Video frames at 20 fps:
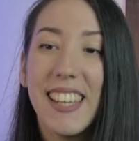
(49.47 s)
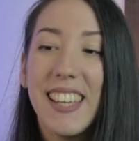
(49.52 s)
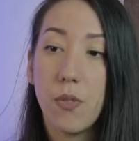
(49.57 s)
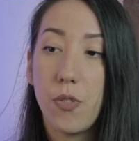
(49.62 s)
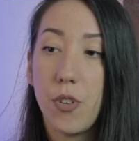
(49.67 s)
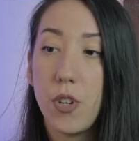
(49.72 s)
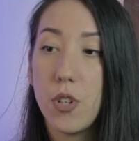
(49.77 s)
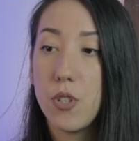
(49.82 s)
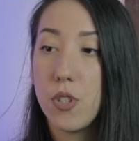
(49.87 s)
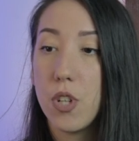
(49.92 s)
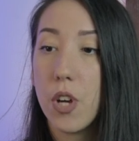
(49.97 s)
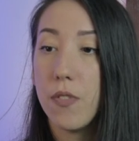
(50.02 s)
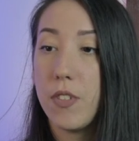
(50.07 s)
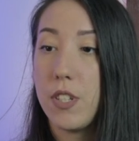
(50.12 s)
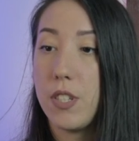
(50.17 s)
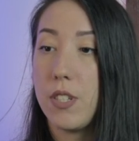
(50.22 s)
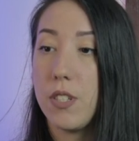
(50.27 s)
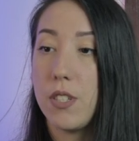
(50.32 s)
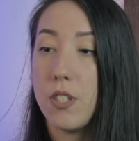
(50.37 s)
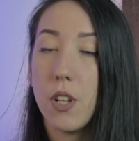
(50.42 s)
First off,
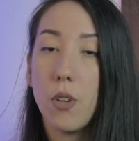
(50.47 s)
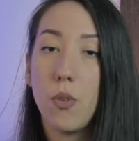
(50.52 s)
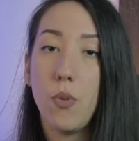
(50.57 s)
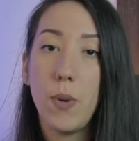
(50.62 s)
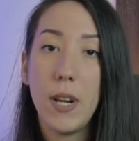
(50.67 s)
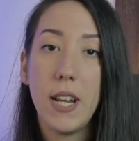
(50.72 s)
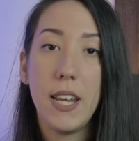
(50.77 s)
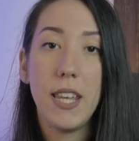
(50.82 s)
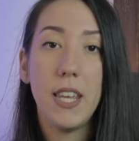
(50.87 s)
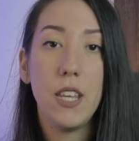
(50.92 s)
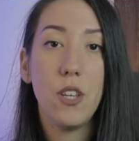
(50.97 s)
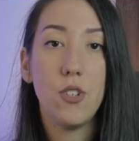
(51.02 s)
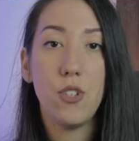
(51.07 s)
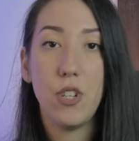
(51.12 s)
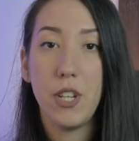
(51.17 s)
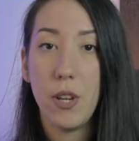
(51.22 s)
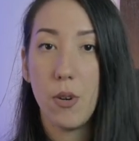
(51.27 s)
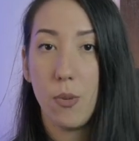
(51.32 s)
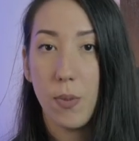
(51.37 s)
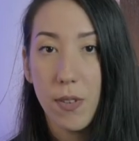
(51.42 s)
this is not really
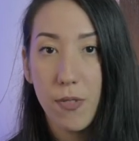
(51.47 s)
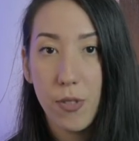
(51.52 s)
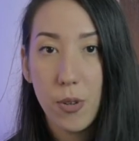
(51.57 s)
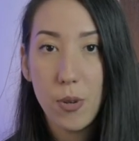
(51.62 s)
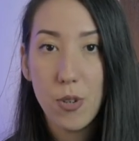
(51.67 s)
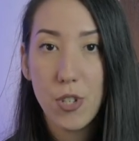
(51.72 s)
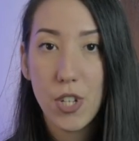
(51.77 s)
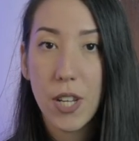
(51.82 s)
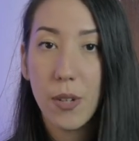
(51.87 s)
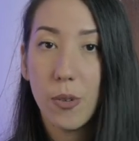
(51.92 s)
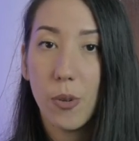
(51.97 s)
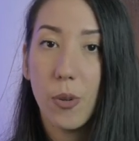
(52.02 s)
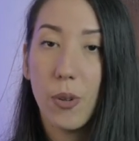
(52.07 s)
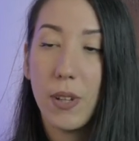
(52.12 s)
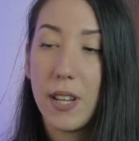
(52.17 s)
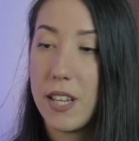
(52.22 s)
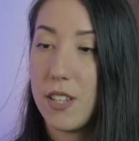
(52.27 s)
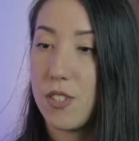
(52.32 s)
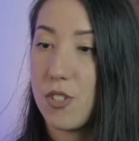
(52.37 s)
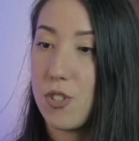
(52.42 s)
usually a review
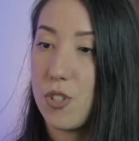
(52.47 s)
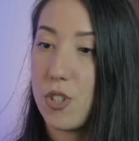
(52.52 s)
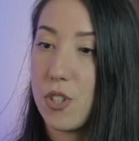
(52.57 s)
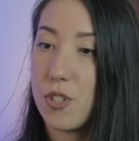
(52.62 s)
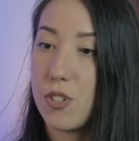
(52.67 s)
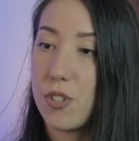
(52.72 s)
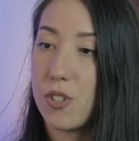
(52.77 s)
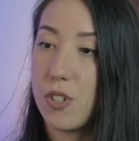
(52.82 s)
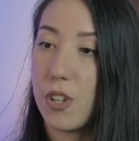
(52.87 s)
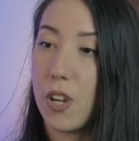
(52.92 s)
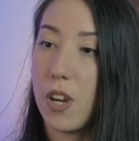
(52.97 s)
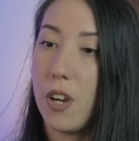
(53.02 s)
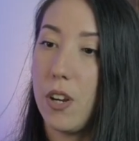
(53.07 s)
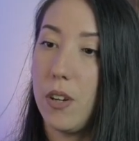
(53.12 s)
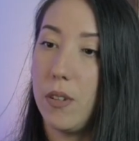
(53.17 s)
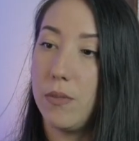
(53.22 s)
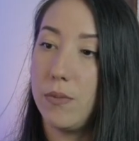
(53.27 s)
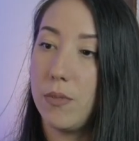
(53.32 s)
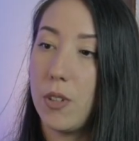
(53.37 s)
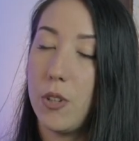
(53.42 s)
channel, it's just
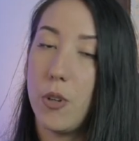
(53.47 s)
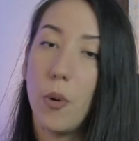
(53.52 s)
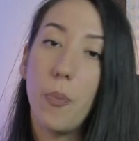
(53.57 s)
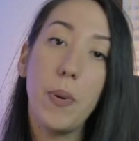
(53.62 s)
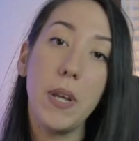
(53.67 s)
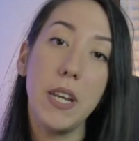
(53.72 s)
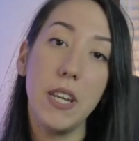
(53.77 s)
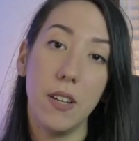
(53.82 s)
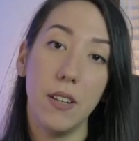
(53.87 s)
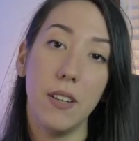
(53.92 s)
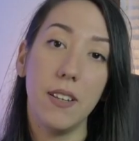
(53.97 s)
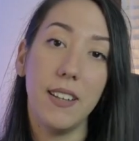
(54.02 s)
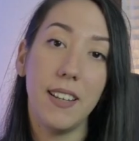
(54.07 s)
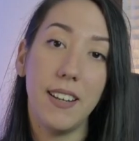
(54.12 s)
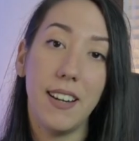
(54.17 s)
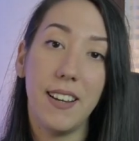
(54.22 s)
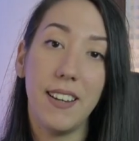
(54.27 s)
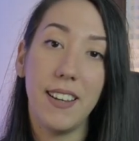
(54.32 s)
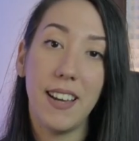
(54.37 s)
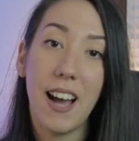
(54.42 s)
an opinion
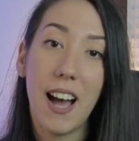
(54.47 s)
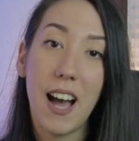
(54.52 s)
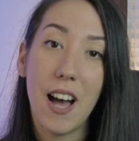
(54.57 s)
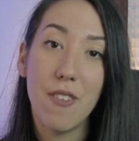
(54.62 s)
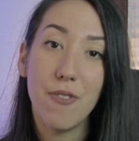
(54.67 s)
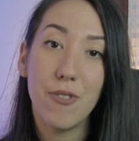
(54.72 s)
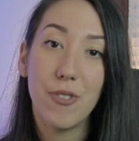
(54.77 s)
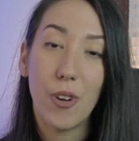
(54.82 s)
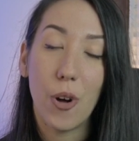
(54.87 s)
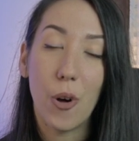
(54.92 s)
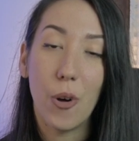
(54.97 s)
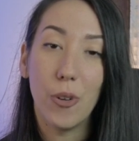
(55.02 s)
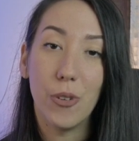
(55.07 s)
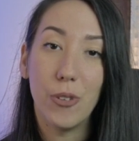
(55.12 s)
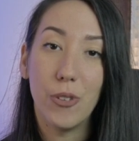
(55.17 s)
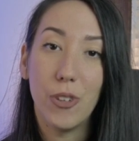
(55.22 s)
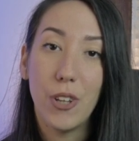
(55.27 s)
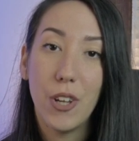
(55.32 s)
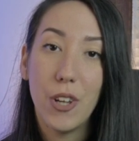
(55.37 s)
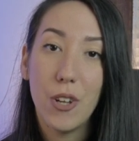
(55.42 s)
that I have
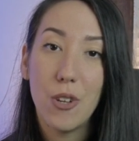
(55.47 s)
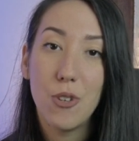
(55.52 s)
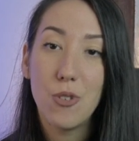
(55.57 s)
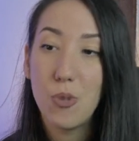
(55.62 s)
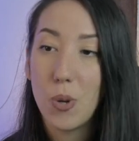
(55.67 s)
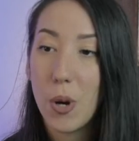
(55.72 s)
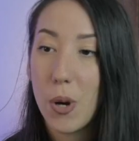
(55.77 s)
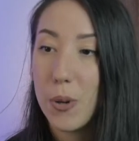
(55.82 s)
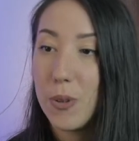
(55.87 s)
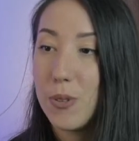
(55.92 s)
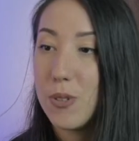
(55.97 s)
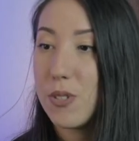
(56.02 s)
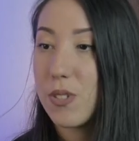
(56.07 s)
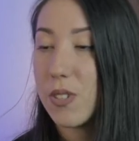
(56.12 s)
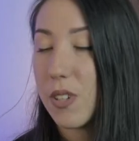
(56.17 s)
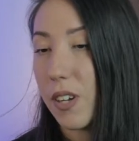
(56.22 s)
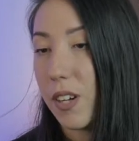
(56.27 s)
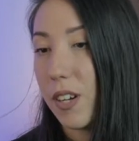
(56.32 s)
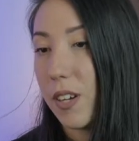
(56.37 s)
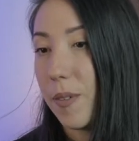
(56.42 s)
on
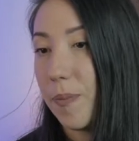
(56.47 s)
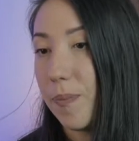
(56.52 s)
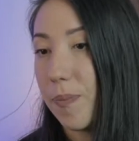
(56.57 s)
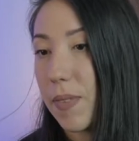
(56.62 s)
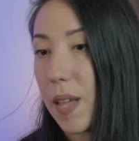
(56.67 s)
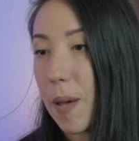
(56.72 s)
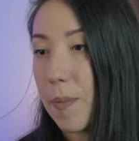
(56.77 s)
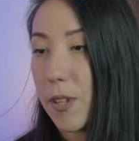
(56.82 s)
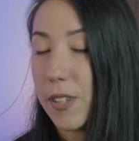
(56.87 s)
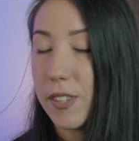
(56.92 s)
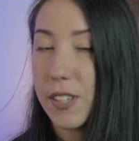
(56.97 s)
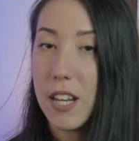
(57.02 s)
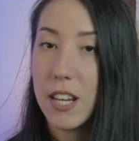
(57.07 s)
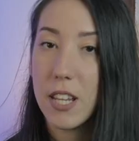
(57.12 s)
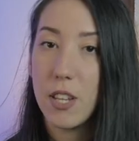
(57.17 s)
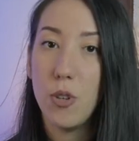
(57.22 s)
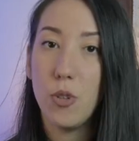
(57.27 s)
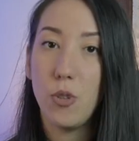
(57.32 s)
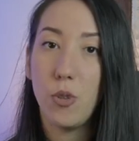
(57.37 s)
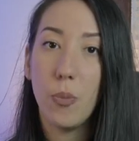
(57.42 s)
drones. I'm not
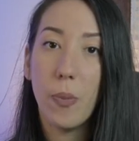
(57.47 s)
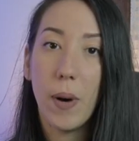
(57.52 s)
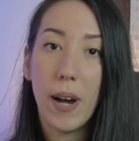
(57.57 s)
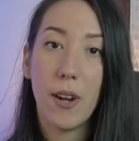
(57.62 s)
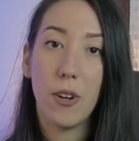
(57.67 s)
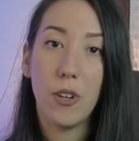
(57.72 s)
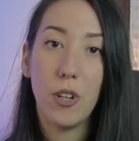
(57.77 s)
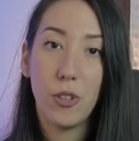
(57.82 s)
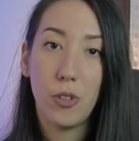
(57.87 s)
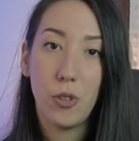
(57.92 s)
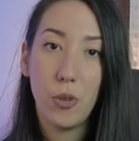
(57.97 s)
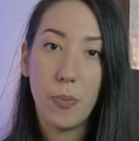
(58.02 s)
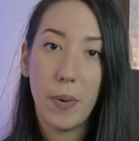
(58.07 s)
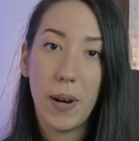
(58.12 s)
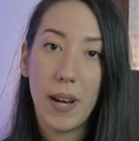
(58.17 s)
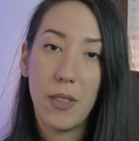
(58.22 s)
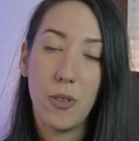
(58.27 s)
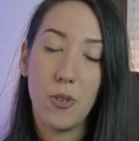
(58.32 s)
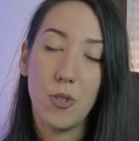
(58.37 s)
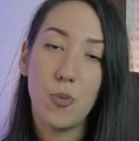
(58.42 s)
telling you to buy or not to
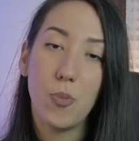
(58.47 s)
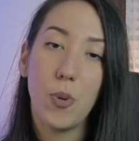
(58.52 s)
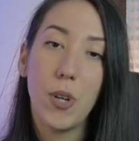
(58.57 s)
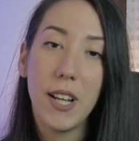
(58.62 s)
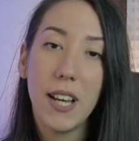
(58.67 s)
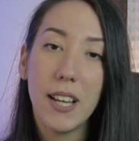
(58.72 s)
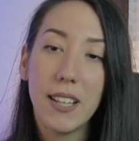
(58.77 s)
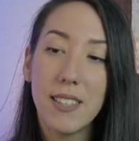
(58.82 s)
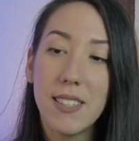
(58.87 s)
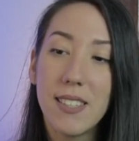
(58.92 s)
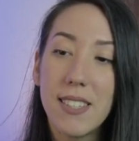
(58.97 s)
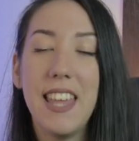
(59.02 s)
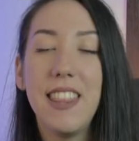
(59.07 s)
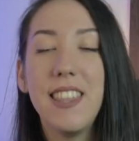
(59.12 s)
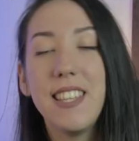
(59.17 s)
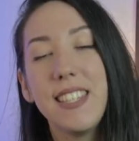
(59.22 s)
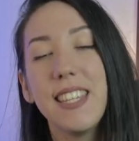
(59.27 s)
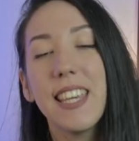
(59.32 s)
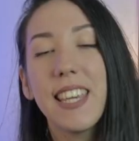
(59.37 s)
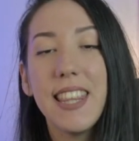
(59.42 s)
buy those products.
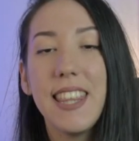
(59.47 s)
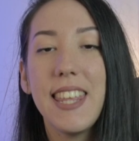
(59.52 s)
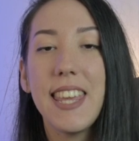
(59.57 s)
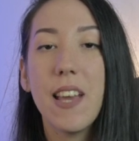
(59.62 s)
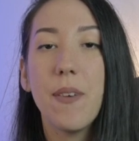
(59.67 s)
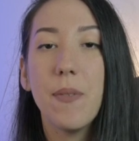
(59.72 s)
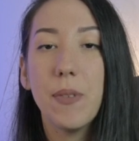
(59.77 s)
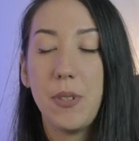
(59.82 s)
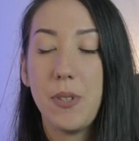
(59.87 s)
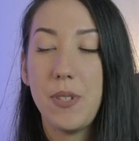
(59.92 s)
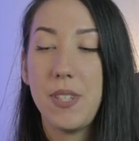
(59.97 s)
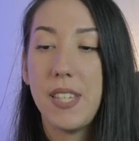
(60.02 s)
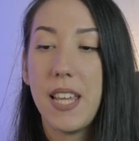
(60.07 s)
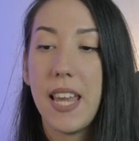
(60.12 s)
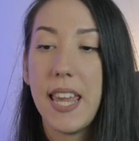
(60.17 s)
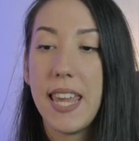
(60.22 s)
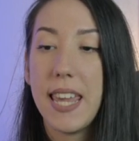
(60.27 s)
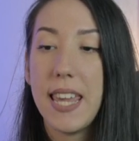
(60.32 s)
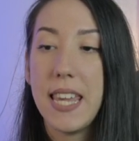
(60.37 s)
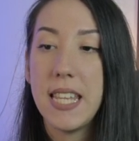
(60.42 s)
And the second thing I want to
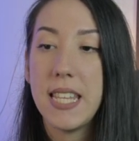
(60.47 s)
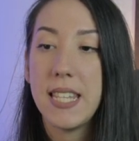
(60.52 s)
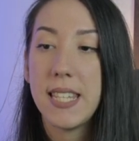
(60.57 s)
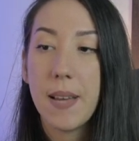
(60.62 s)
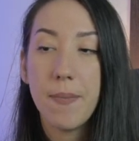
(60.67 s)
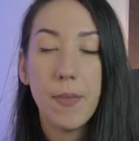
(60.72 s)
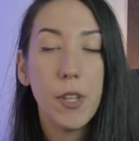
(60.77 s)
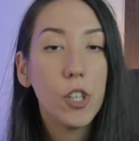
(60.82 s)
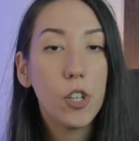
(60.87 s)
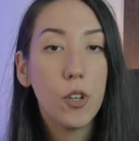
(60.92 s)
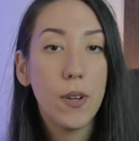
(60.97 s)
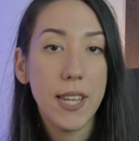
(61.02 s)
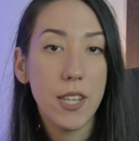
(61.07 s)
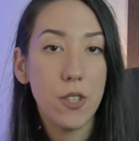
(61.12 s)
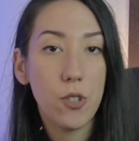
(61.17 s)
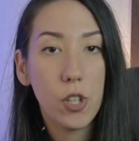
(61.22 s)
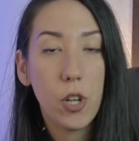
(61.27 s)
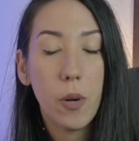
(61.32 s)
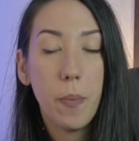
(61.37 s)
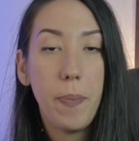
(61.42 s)
say is I'm not
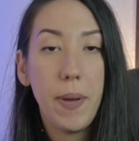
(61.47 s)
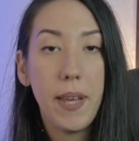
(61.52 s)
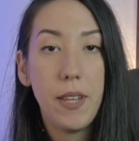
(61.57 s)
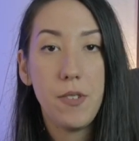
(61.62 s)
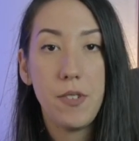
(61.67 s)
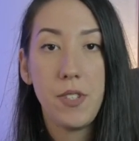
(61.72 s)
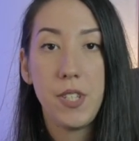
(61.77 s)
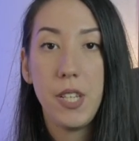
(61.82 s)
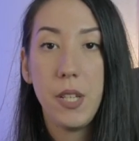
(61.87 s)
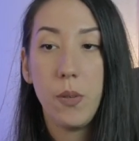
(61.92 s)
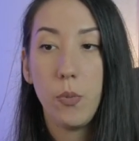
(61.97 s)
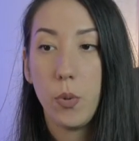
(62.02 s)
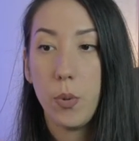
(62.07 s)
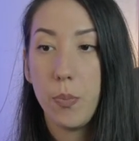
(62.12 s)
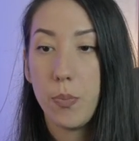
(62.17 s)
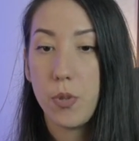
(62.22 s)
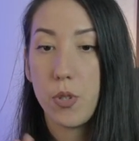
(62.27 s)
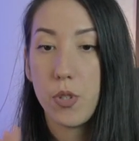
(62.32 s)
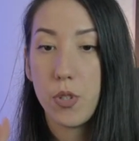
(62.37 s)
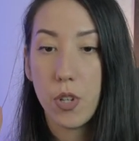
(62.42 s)
going to compare the
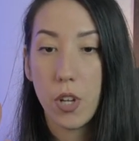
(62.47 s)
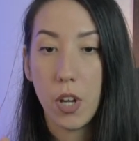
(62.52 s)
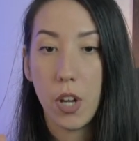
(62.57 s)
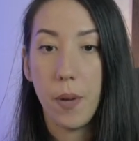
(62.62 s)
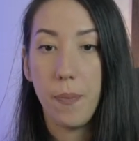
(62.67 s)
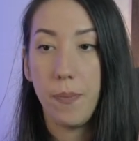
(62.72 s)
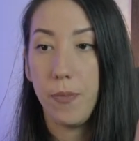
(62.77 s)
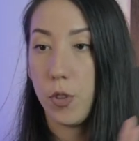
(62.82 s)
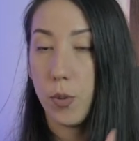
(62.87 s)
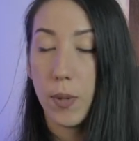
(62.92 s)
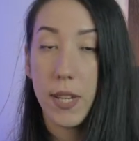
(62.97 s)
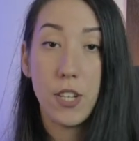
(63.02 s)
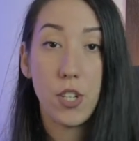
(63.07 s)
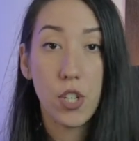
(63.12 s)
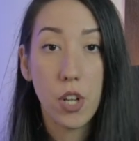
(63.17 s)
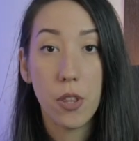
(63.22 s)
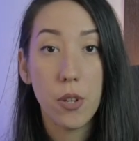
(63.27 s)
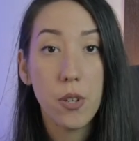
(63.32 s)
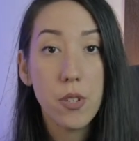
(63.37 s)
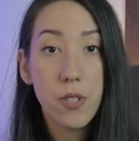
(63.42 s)
cinewhoops to
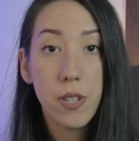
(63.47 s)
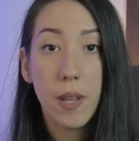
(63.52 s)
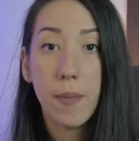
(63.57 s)
each other's.